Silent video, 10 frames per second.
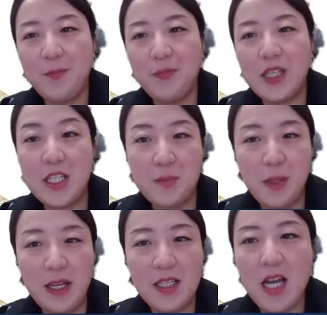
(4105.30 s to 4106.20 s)

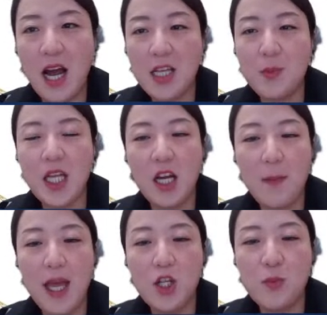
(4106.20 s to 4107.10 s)
discipline,
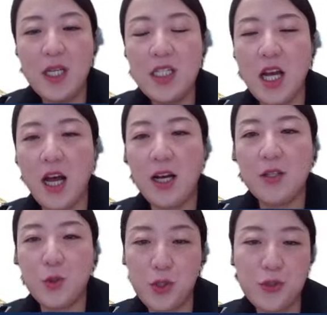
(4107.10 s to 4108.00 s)
hospitality management,
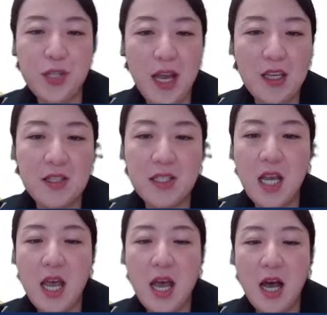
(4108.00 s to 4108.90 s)
social science
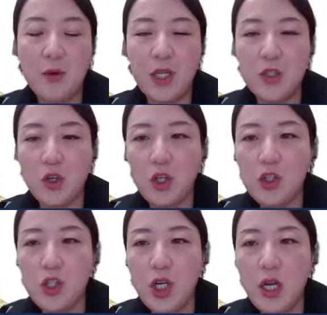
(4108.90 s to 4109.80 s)

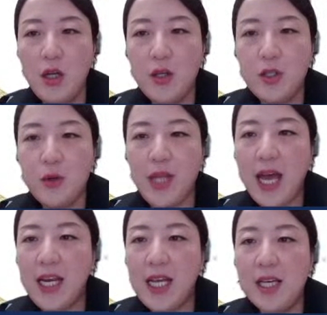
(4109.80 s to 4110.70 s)
research. So
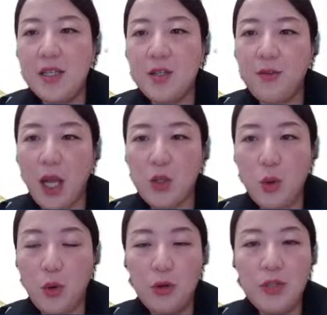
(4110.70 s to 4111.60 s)
that is
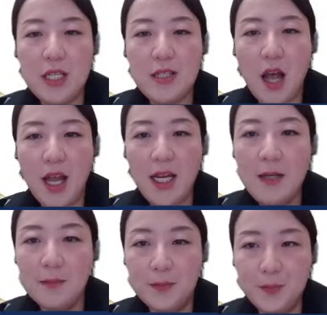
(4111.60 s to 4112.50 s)
factorial
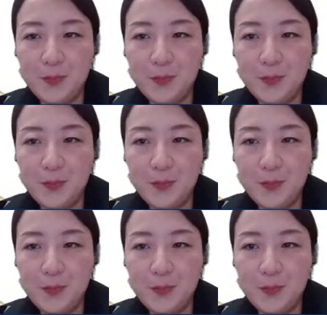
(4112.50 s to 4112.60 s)
design.